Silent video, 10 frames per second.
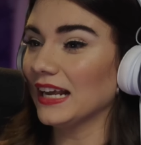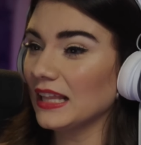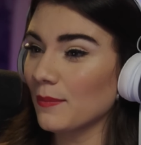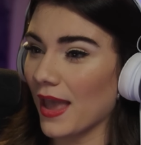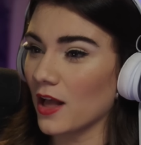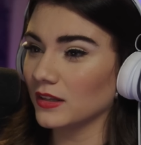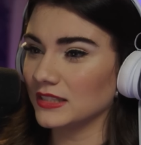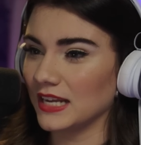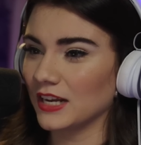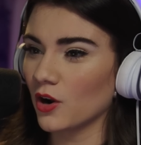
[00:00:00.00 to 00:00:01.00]
Daily Mail
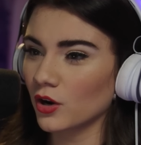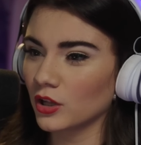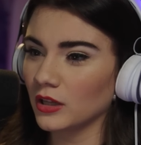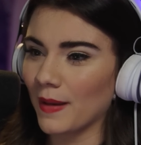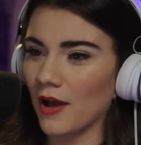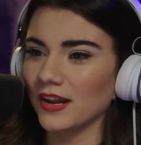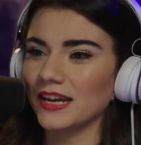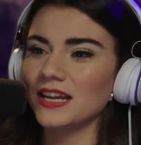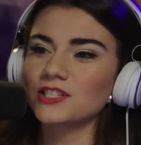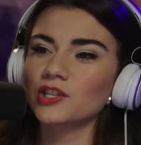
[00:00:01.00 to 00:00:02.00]
did an article about
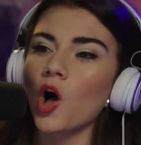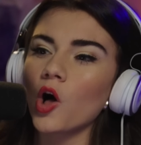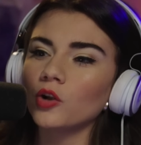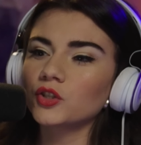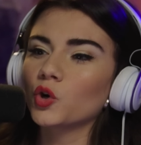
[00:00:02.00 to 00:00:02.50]
it. It is called